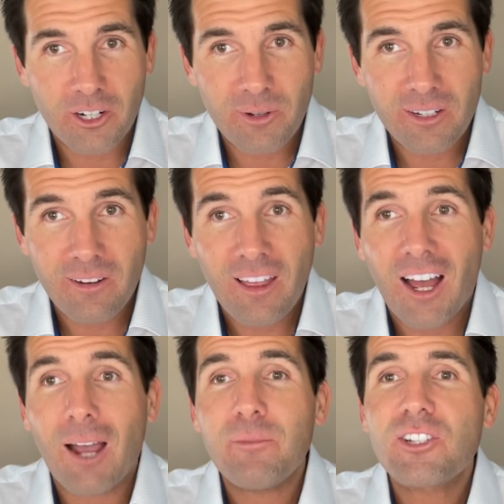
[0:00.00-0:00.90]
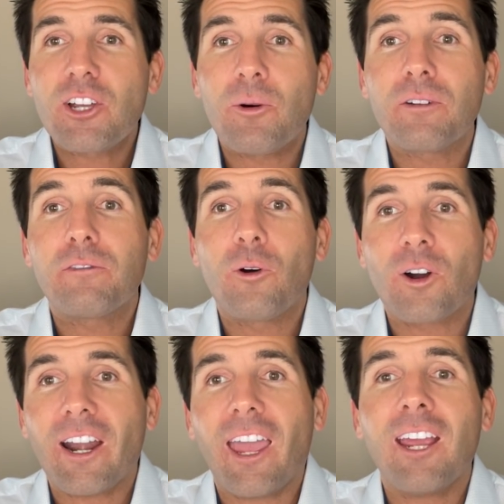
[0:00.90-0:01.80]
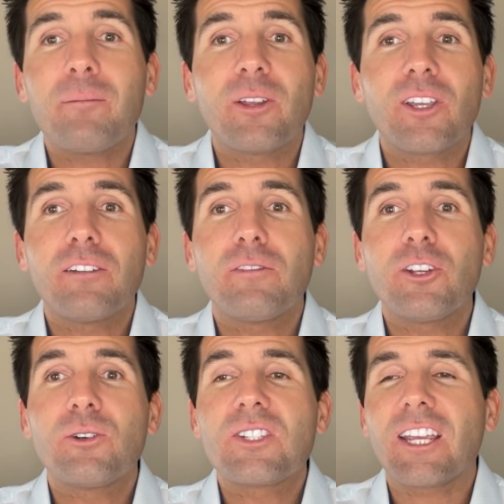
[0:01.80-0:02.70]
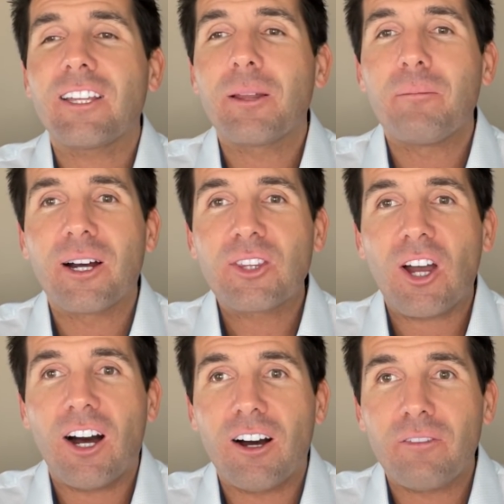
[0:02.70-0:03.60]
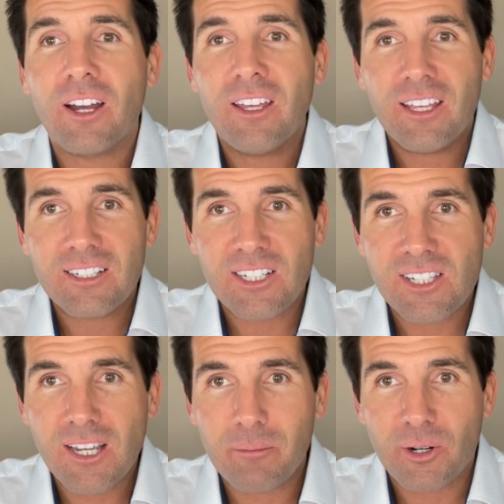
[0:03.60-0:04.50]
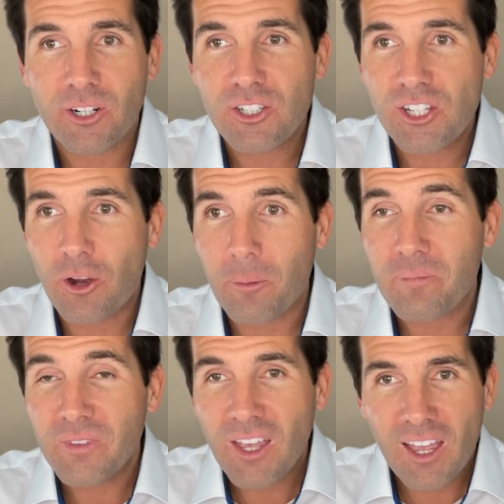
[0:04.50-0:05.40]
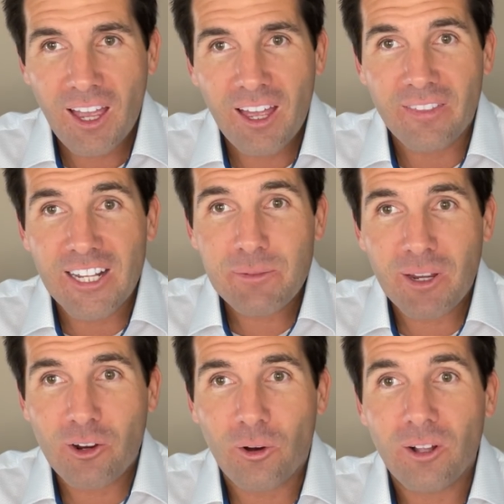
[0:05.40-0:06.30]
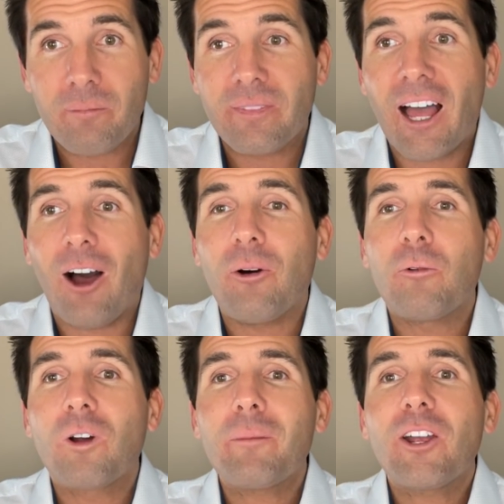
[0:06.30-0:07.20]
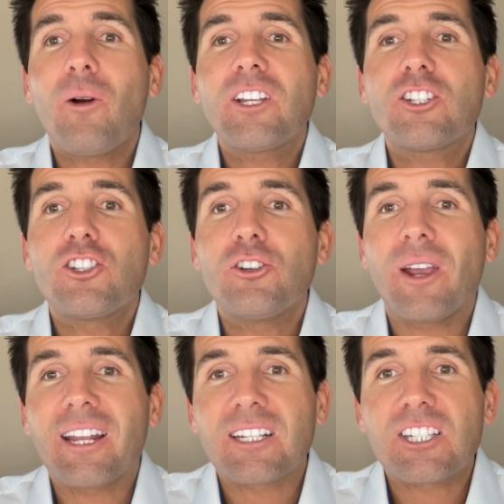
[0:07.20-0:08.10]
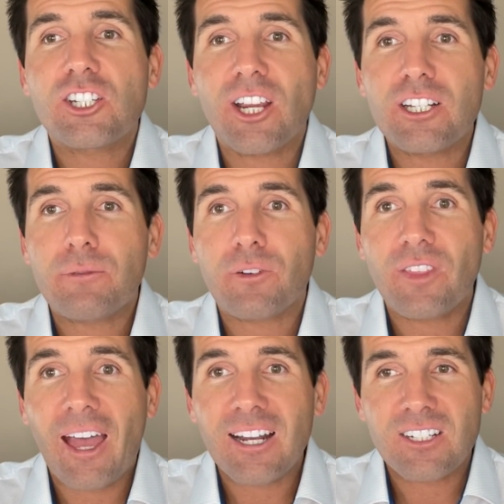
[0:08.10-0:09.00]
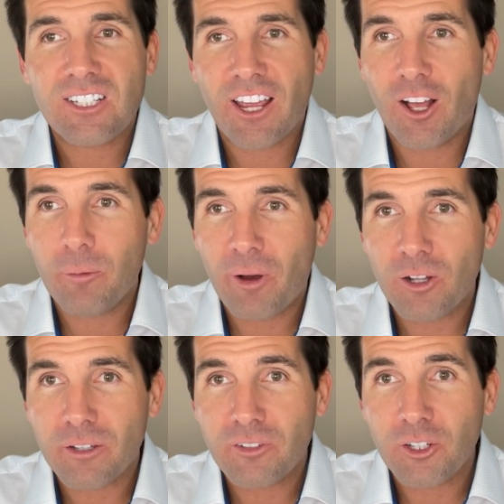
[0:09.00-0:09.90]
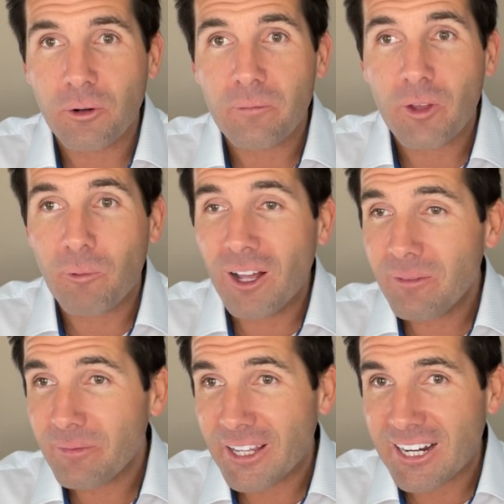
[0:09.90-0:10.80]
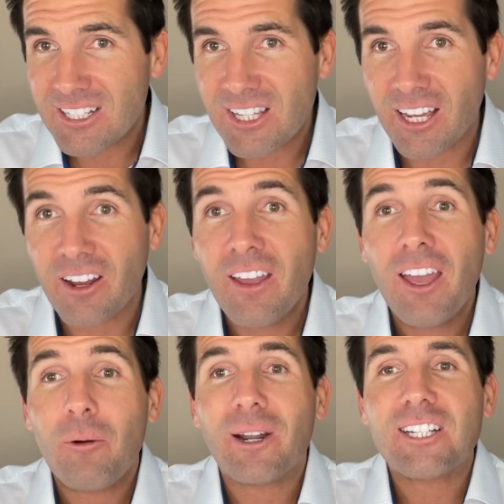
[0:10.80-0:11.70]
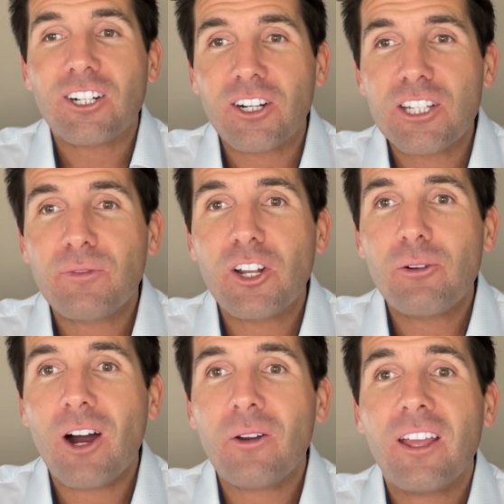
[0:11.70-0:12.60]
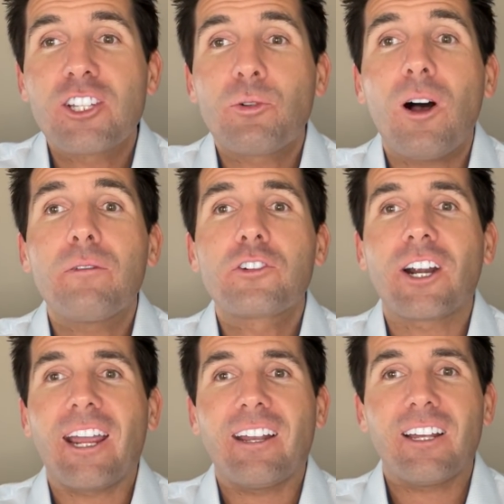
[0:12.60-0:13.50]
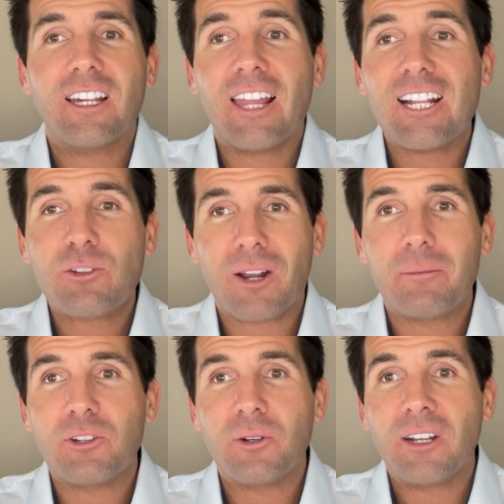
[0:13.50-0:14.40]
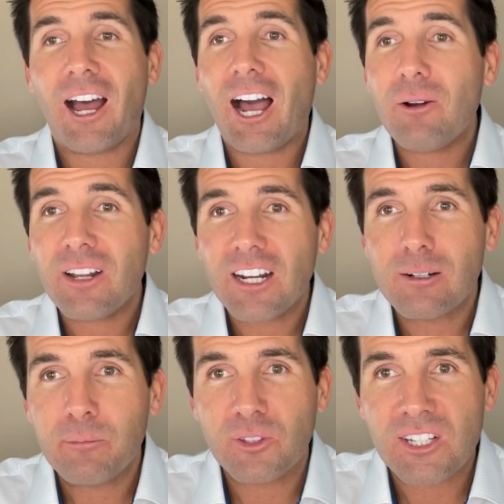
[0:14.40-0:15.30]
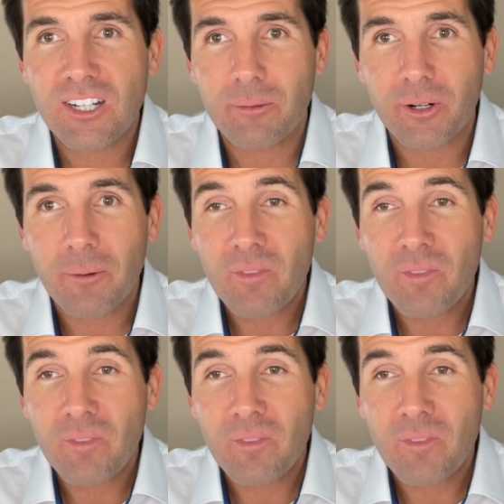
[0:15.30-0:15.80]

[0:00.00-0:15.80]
what? I'm just going for 8 million views in the month of December. So that's my goal. Now, what am I going to do in exchange for that to help all of you? Well, like I said, when I started this video out, 12 grand. That's what I'm doing. How did I come up with this number?